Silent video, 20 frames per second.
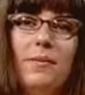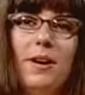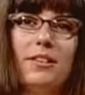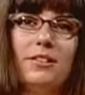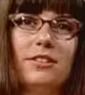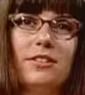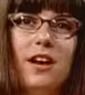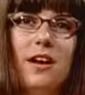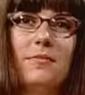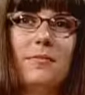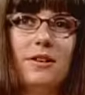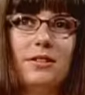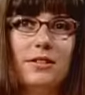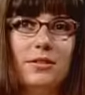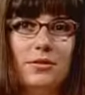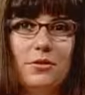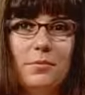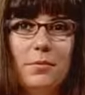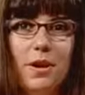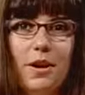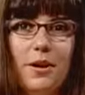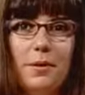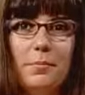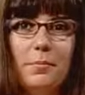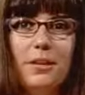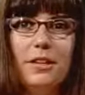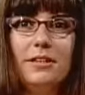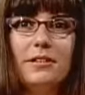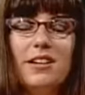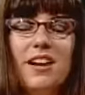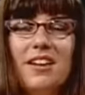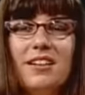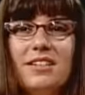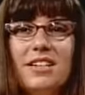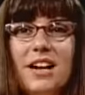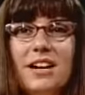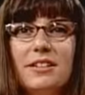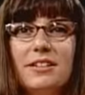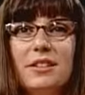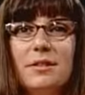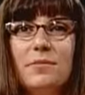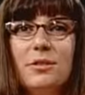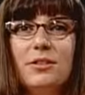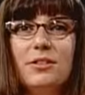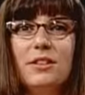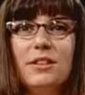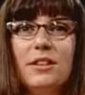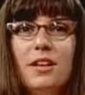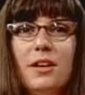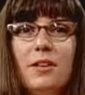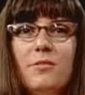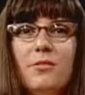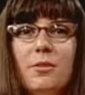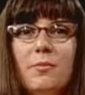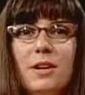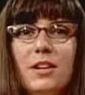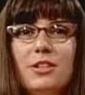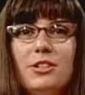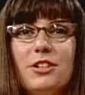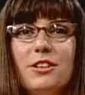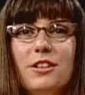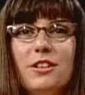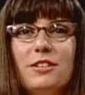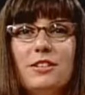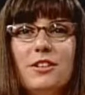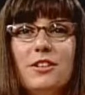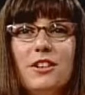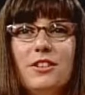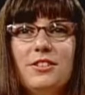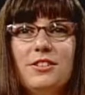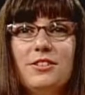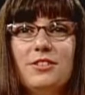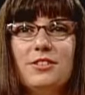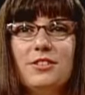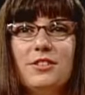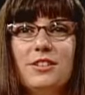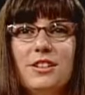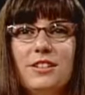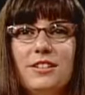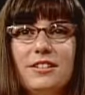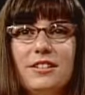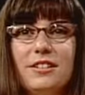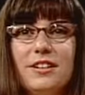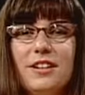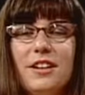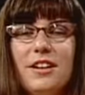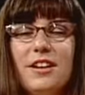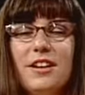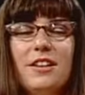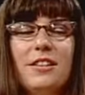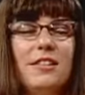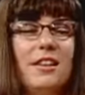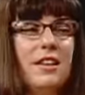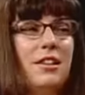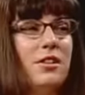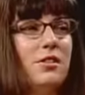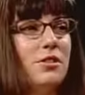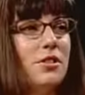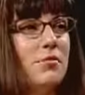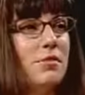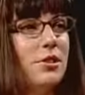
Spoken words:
about Scott Musson's work, please contact him using the information listed on your screen. Thank you so